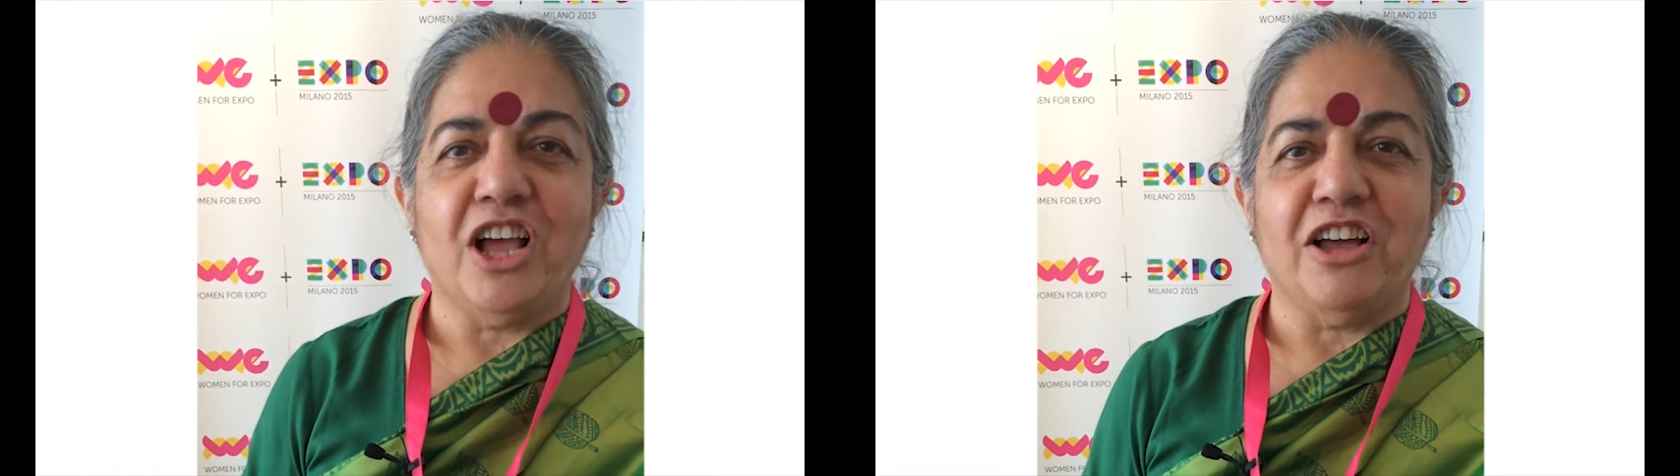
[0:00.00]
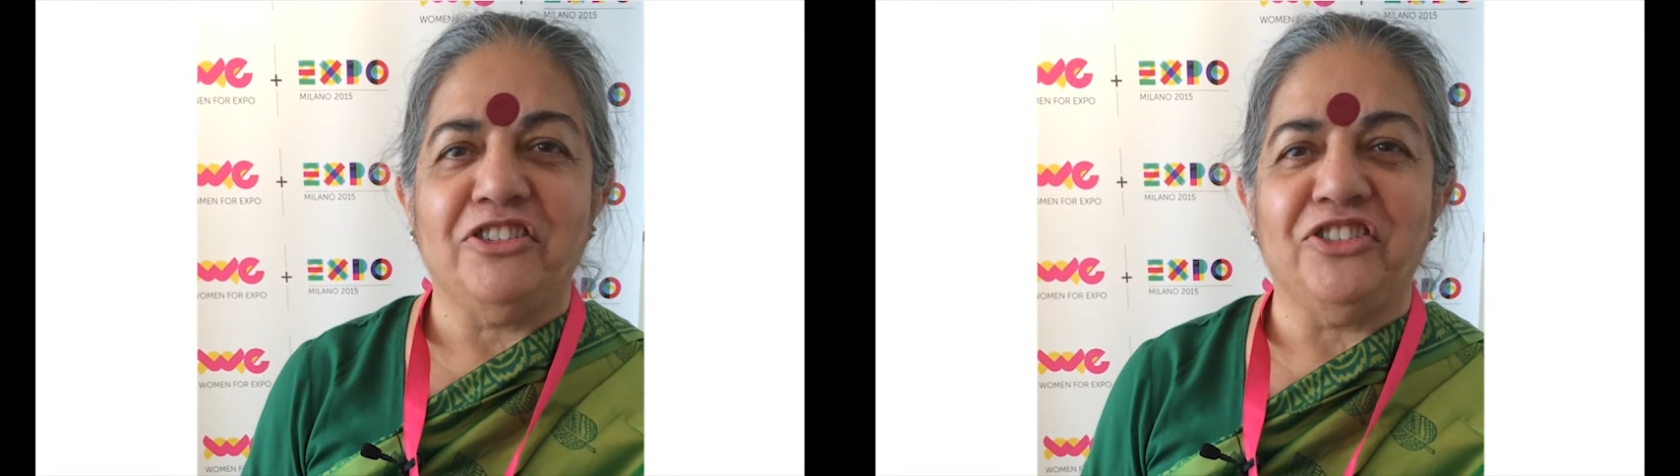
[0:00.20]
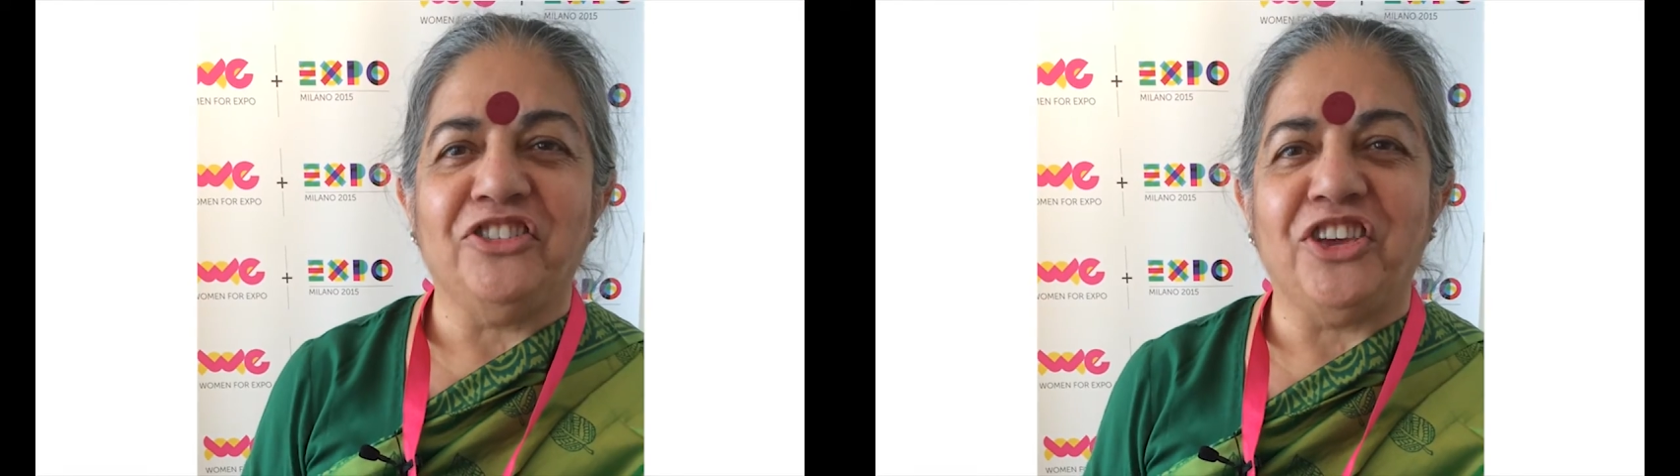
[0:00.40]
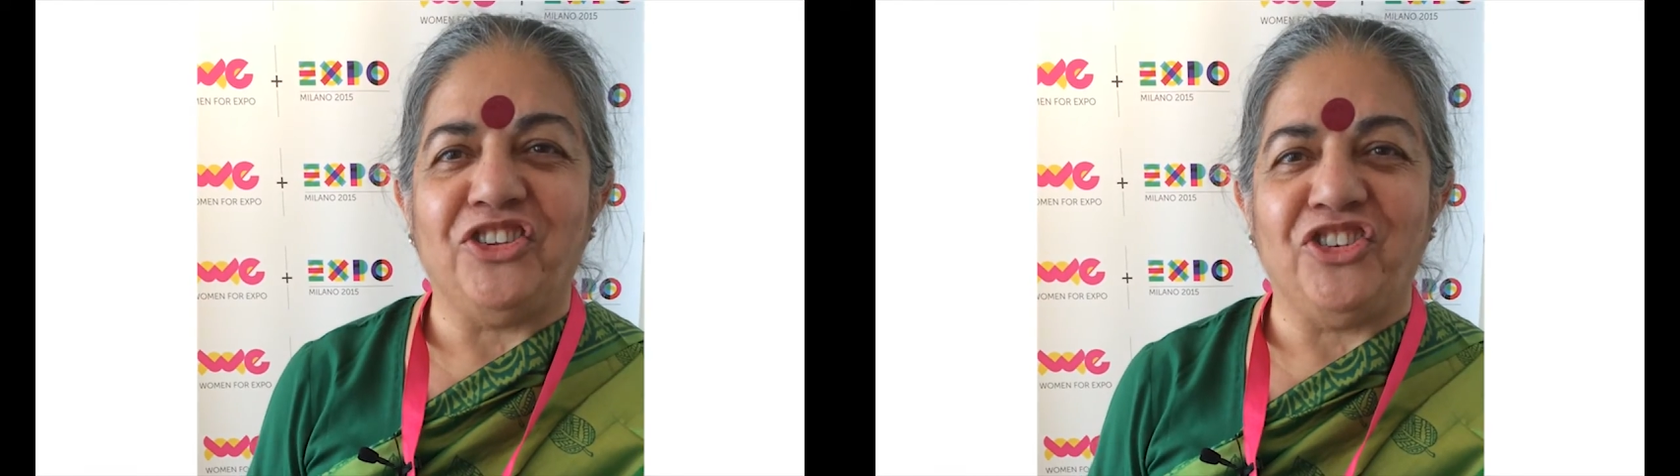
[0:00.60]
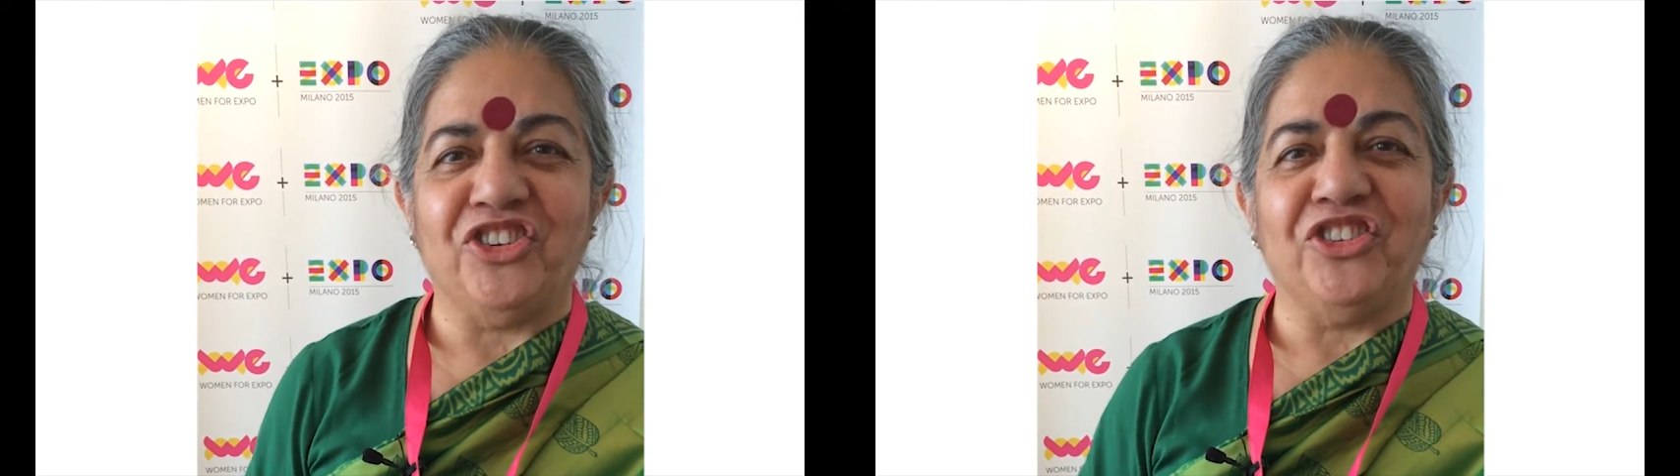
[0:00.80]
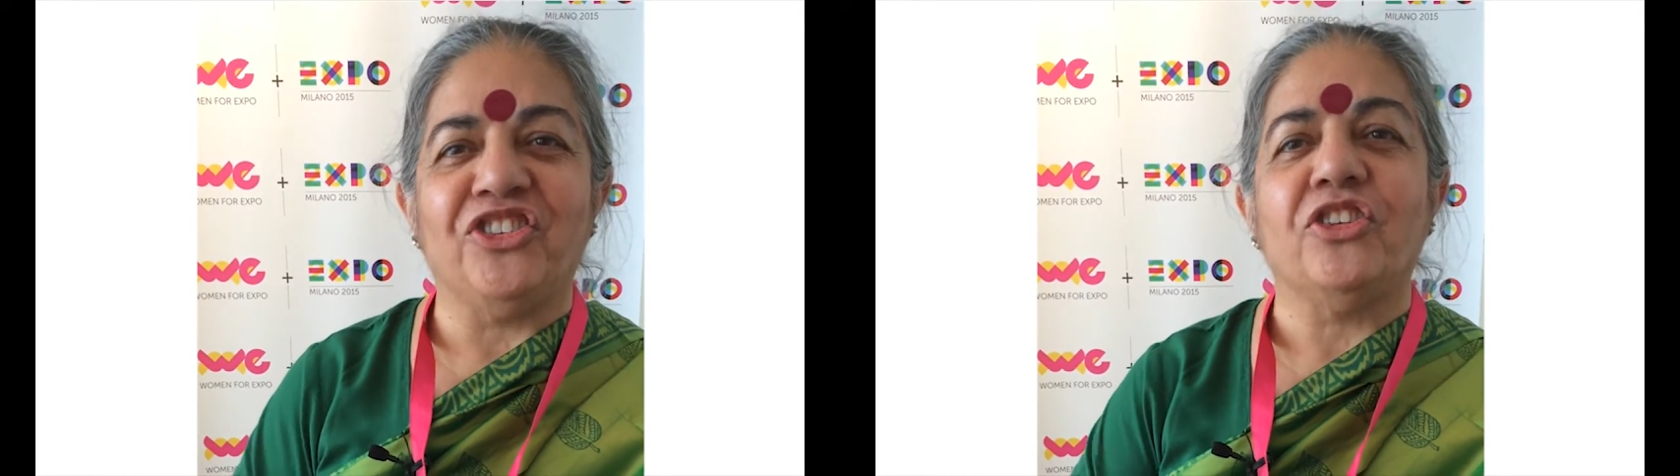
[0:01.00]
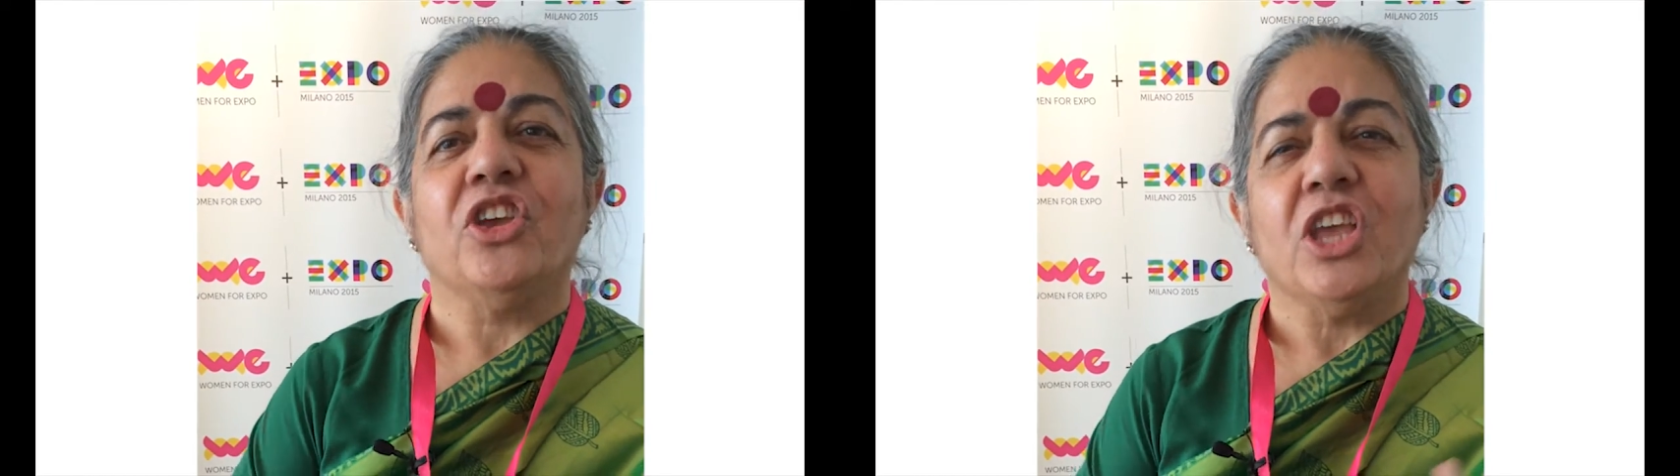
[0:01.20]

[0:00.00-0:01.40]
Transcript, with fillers: gardens, kitchens,